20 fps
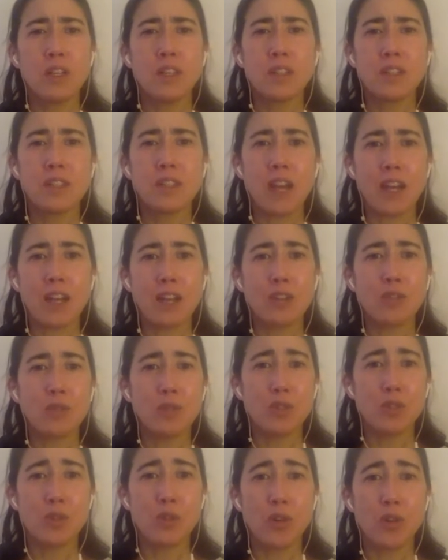tied to a
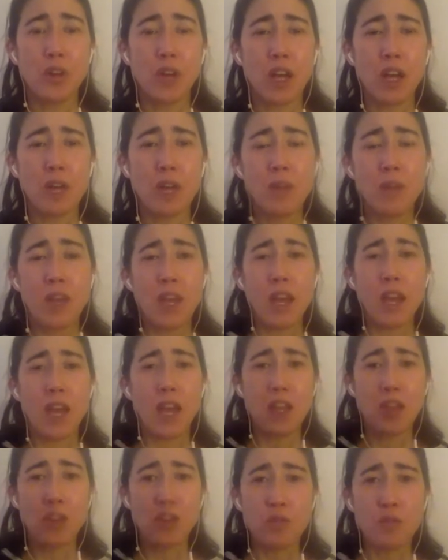doorknob
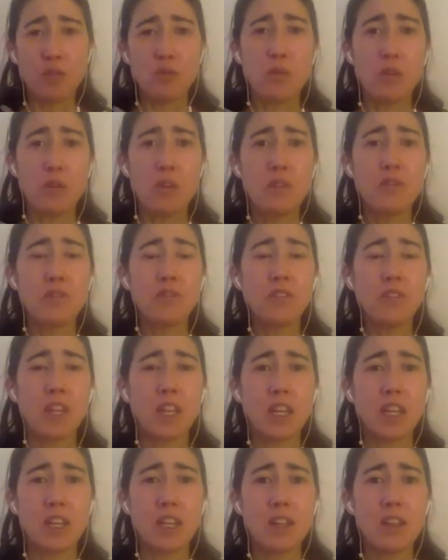and you flick
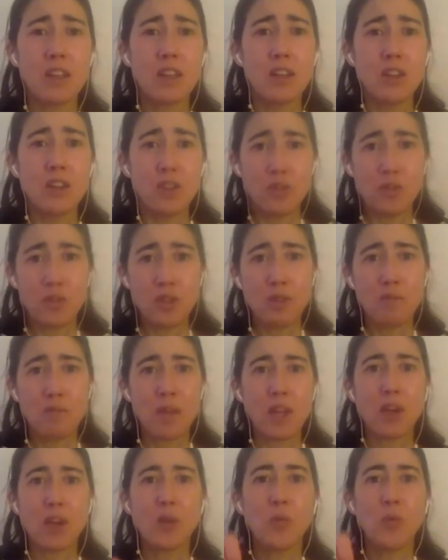it, you can
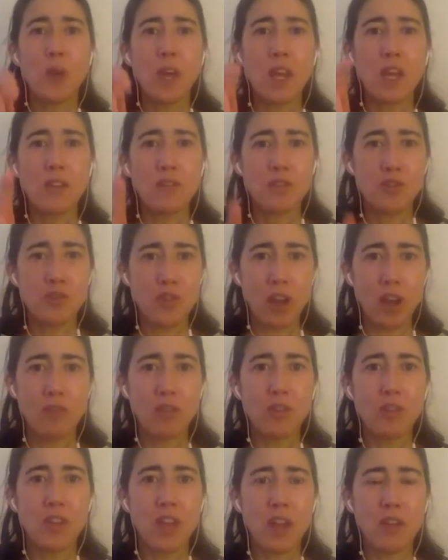make a wave
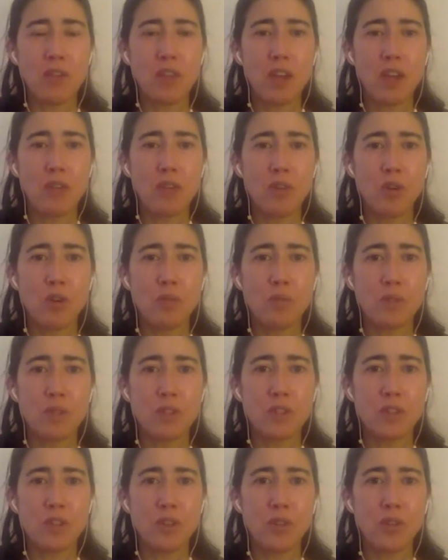travel down that rope
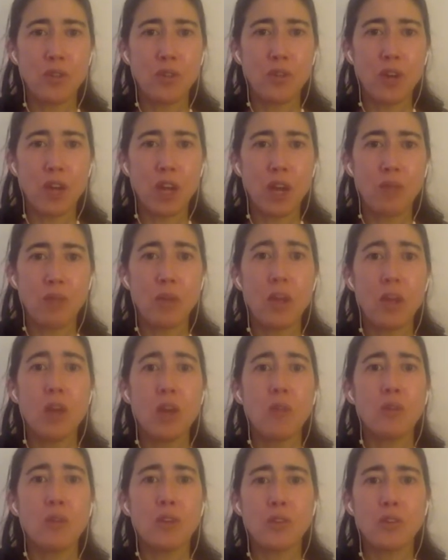into the doorknob.
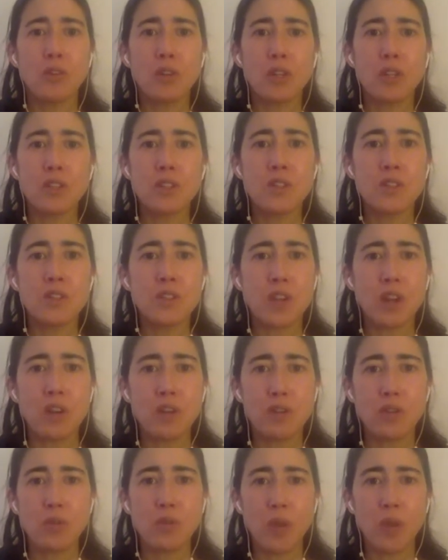Well, you're going to
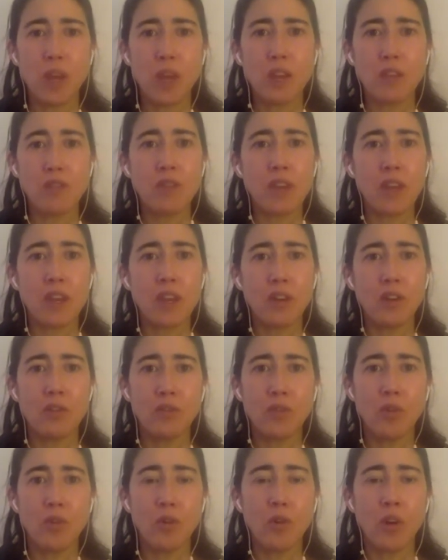start the wave at
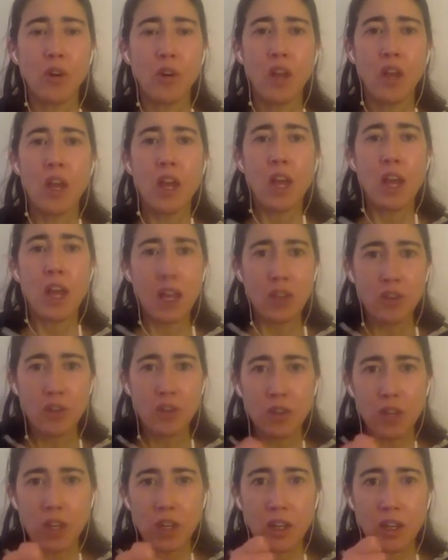L4 and you're
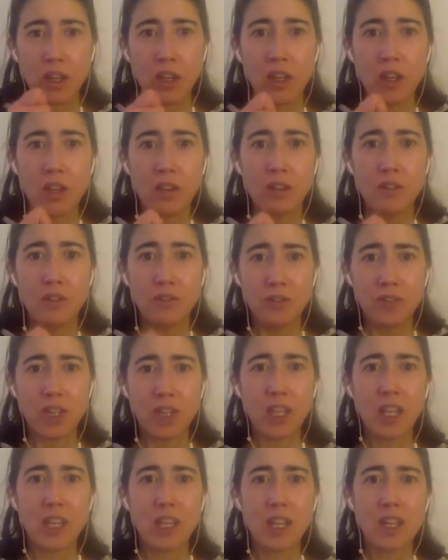going to
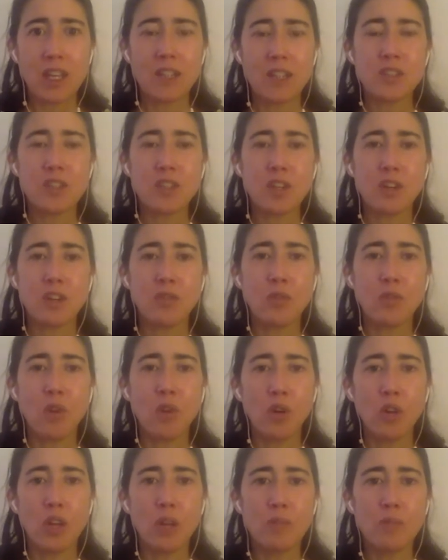flick it and it's going to
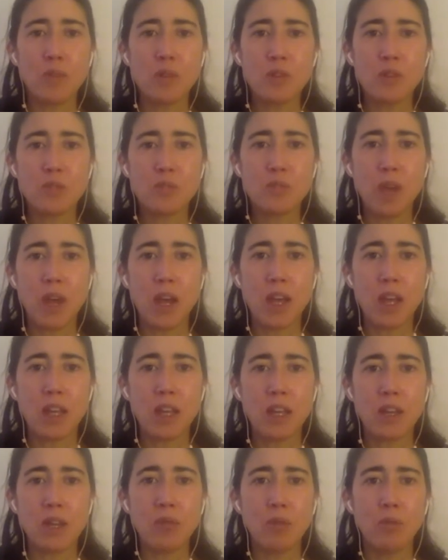roll up your spine.
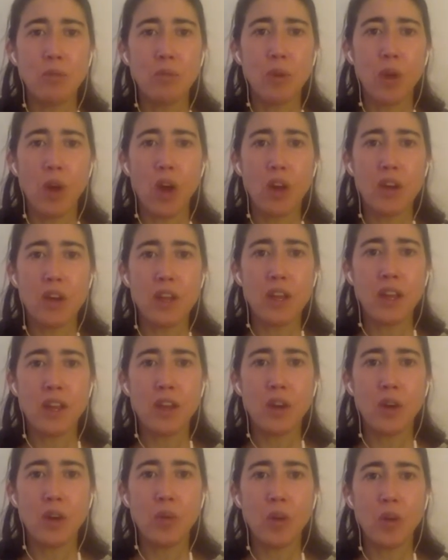It will broaden at
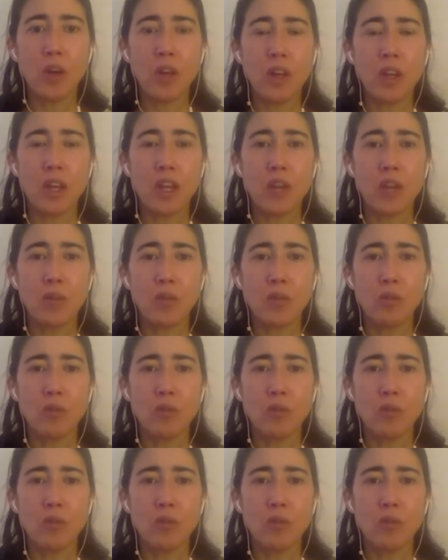L1 and it will